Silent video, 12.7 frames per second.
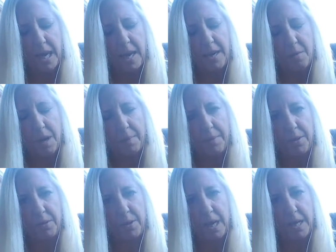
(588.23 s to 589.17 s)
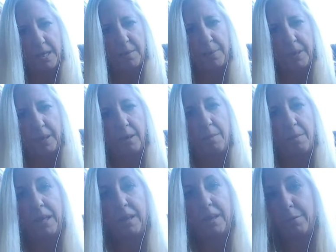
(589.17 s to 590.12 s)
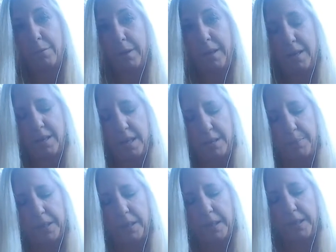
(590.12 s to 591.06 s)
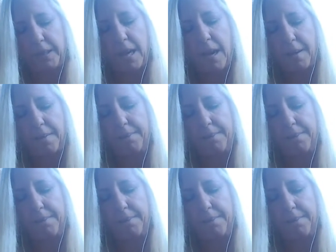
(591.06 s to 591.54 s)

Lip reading: I know my moon sign typically on my love readings typically